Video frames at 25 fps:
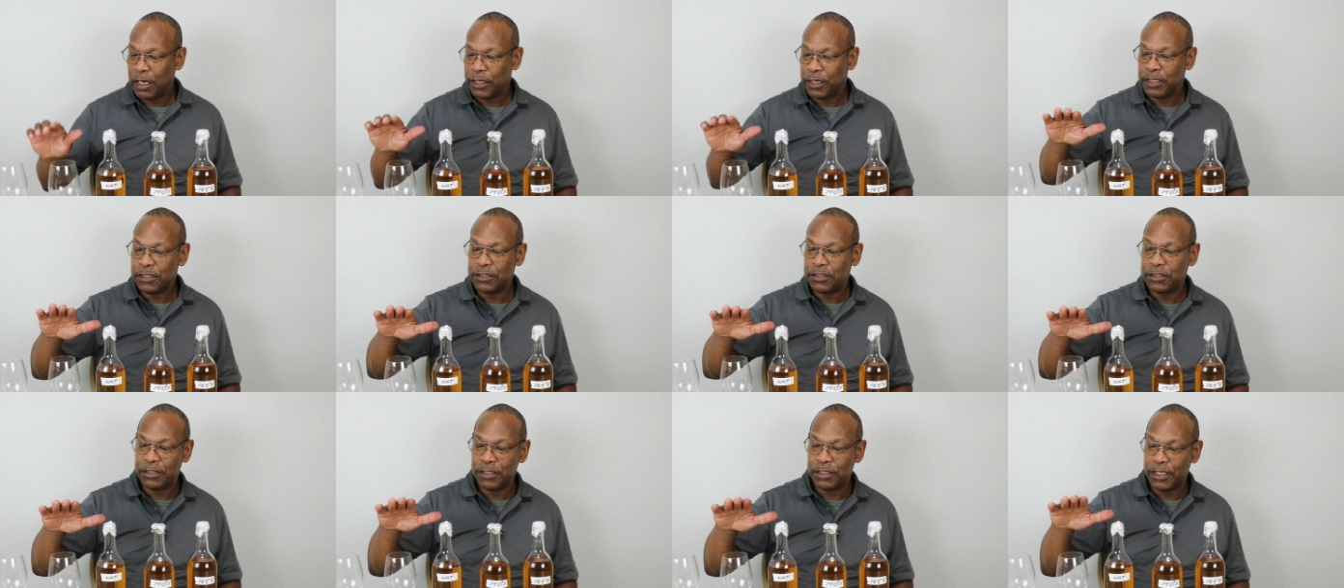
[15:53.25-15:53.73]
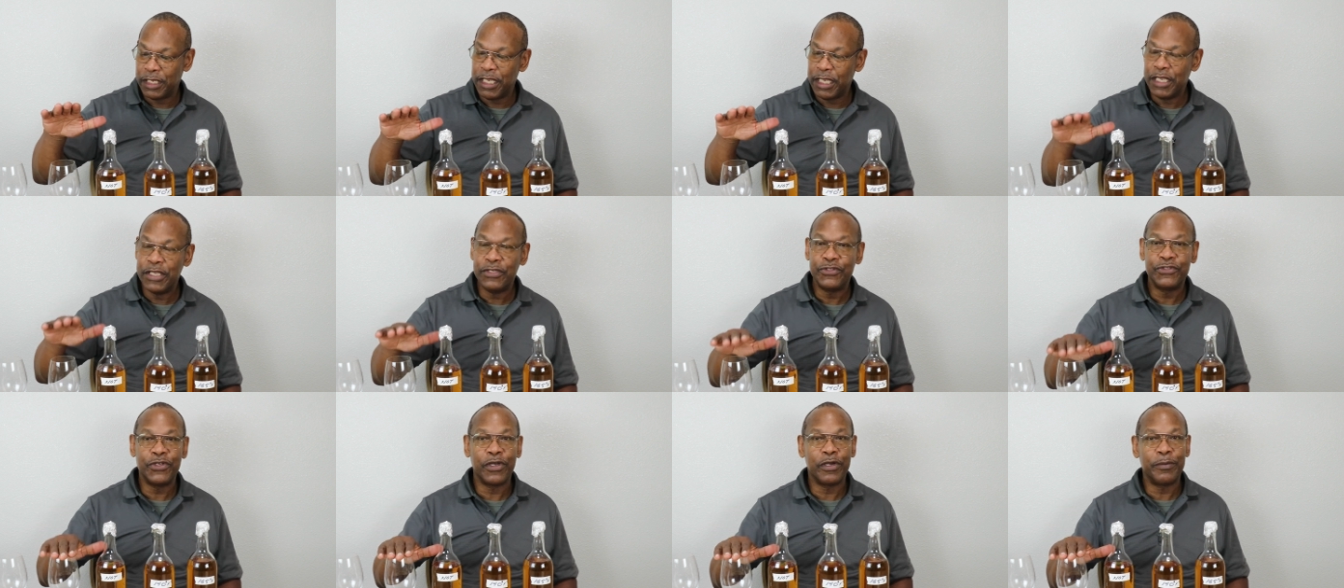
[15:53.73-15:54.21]
This is an
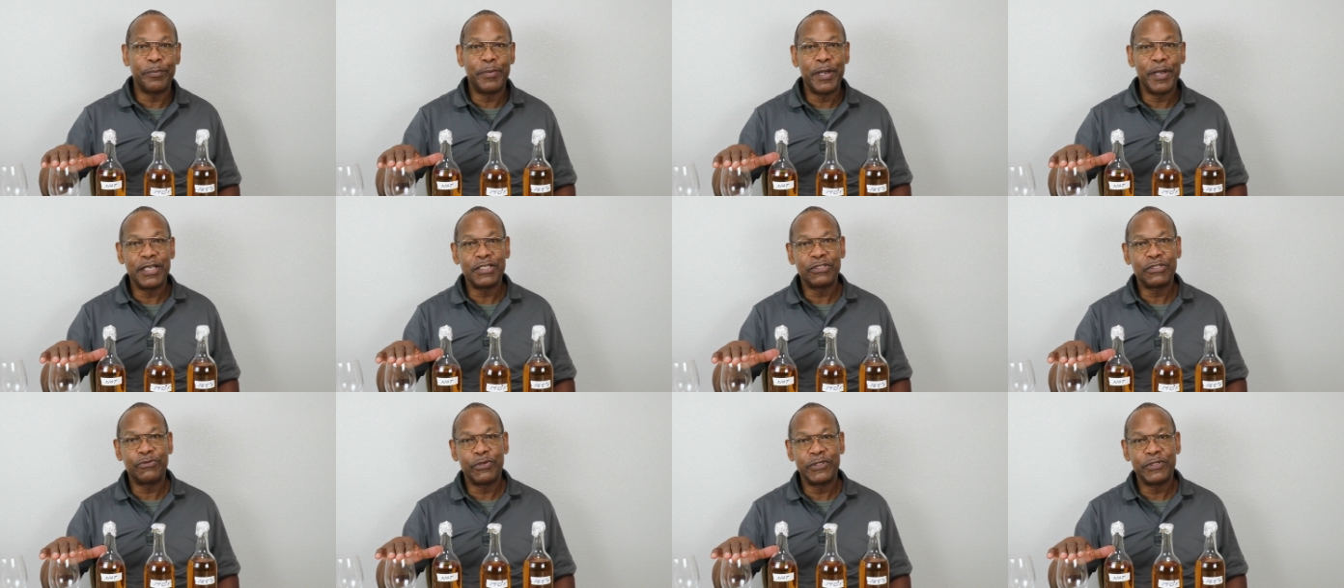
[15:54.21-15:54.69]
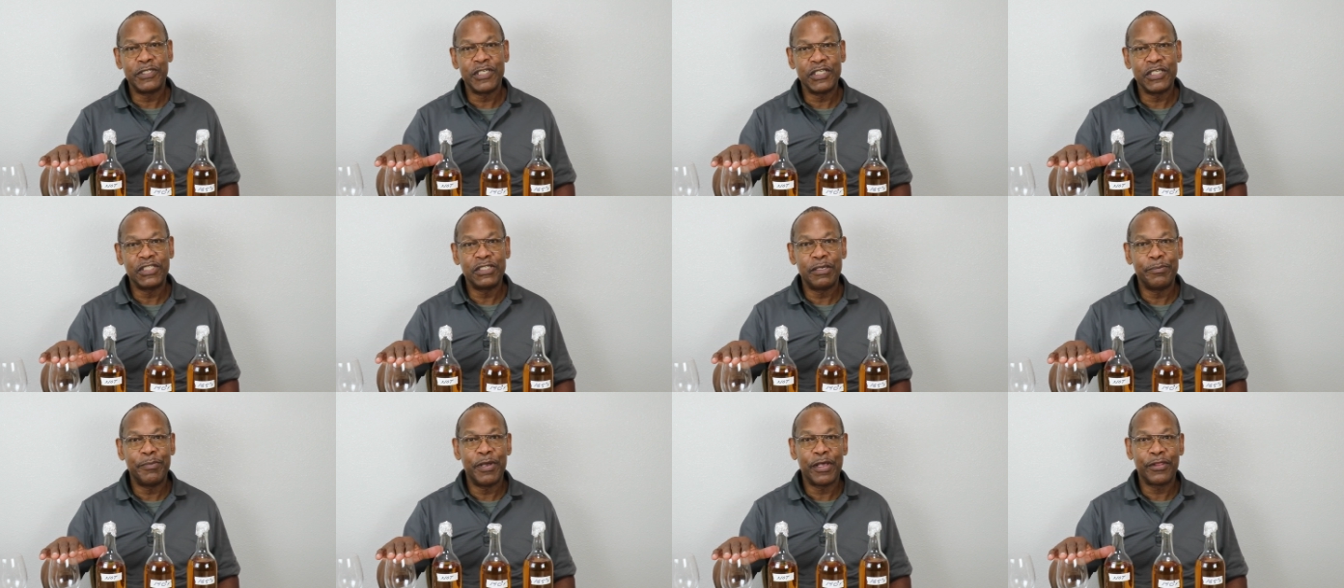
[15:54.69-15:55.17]
easier
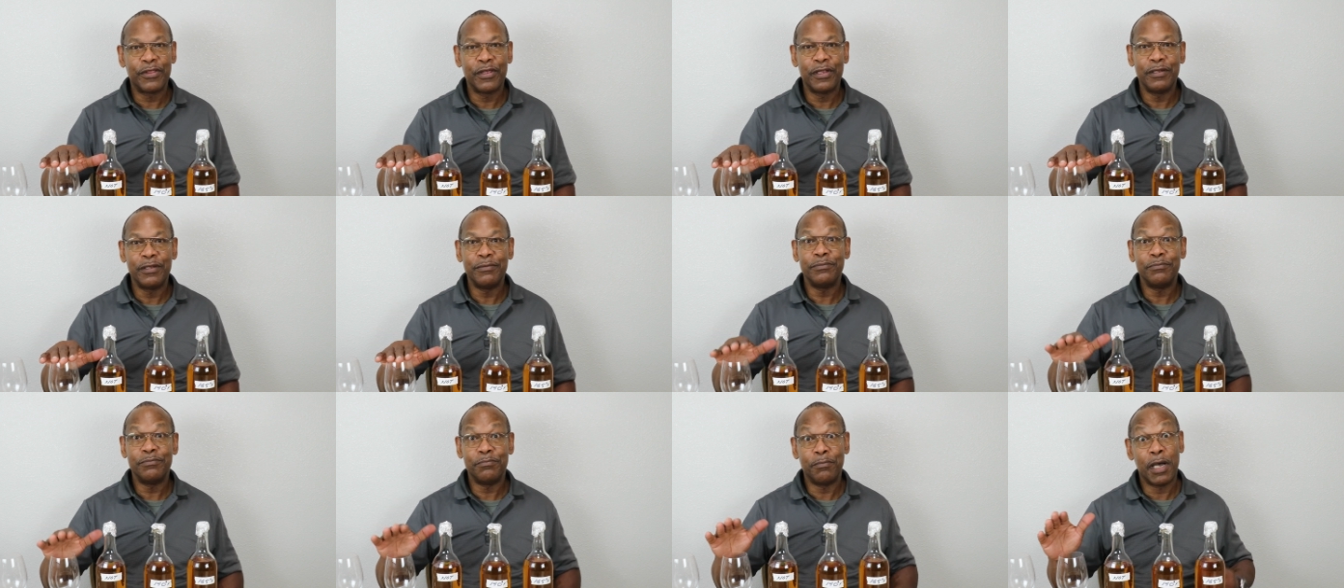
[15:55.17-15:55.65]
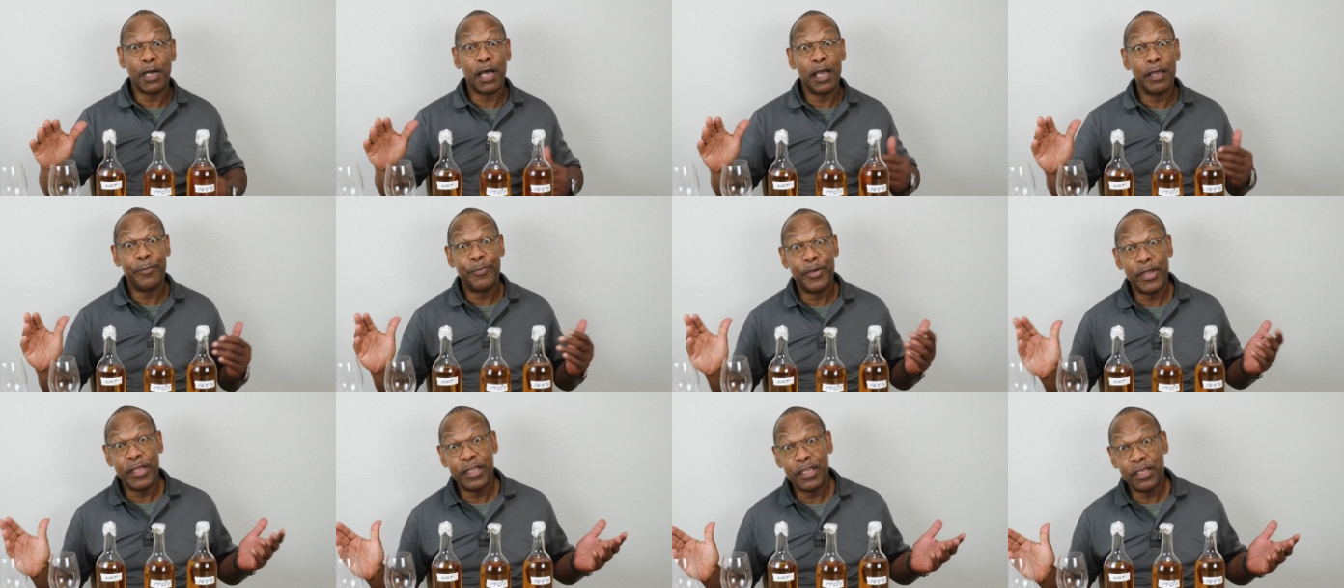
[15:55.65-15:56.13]
pasteurization method, in my
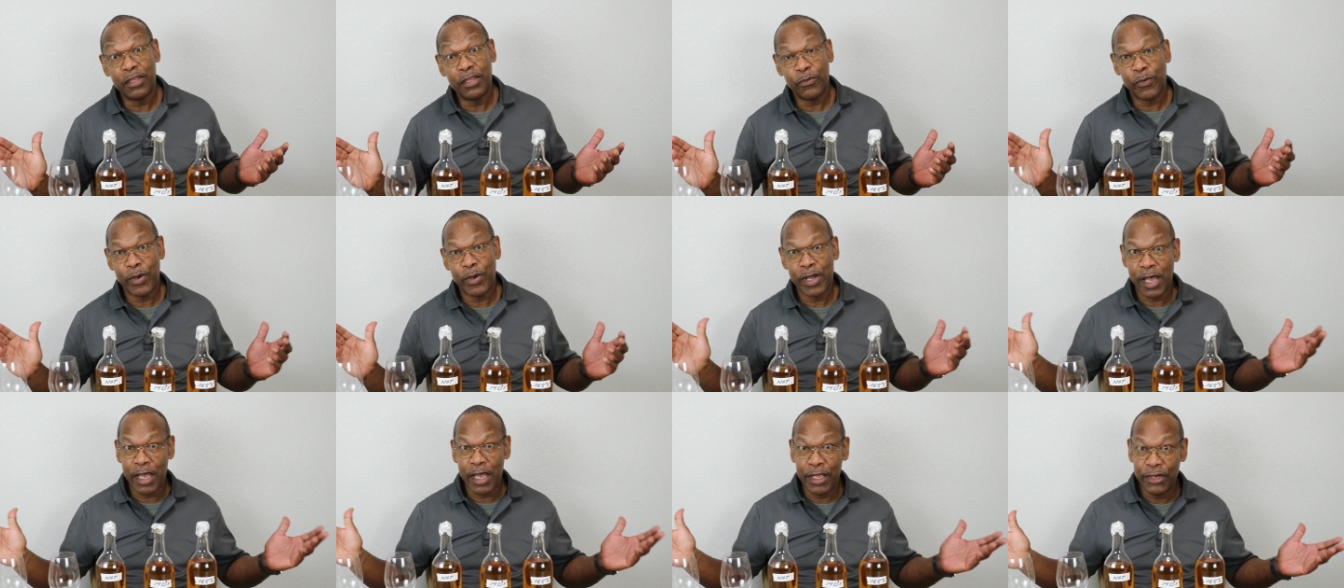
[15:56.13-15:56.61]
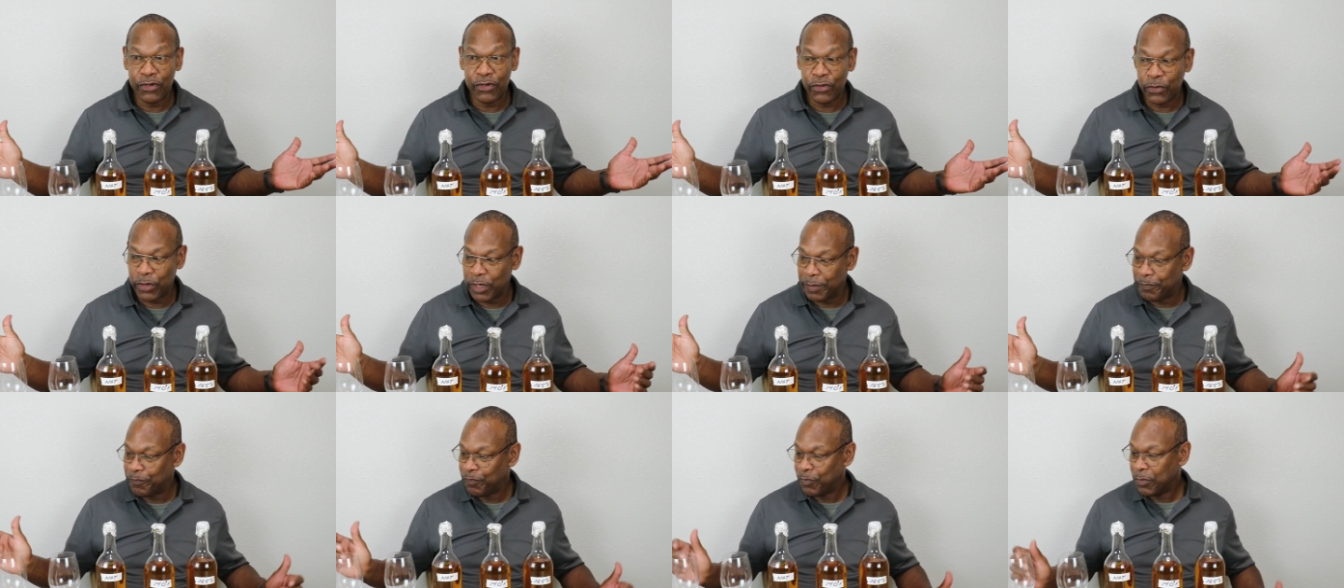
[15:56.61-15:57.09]
opinion, the way I
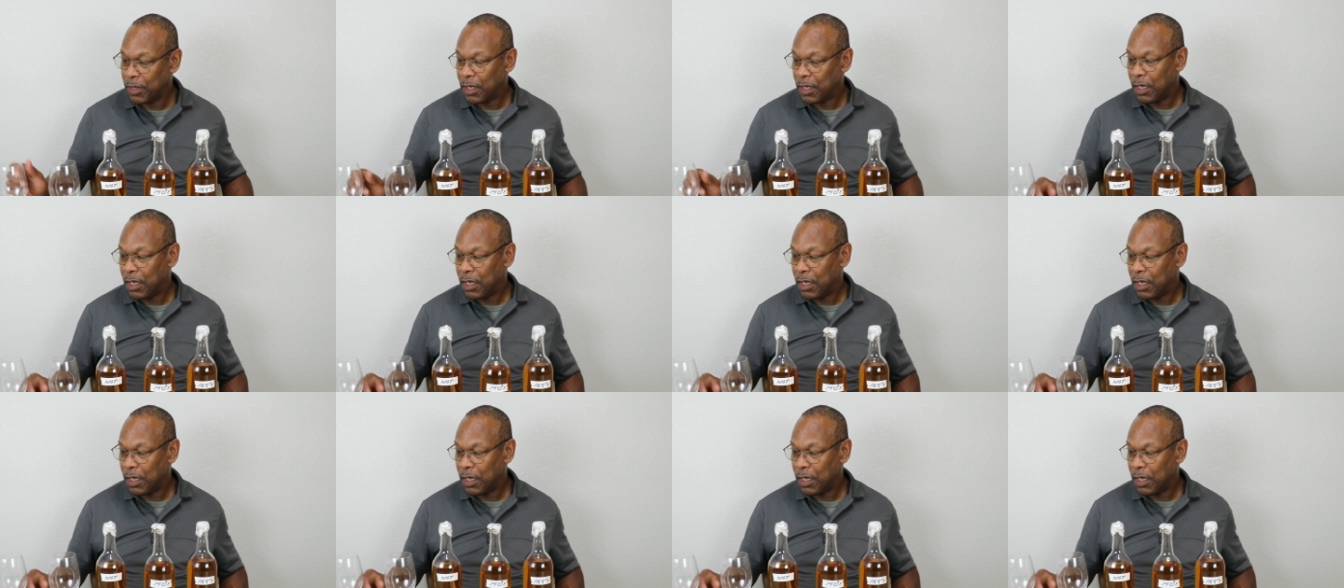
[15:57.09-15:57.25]
do it,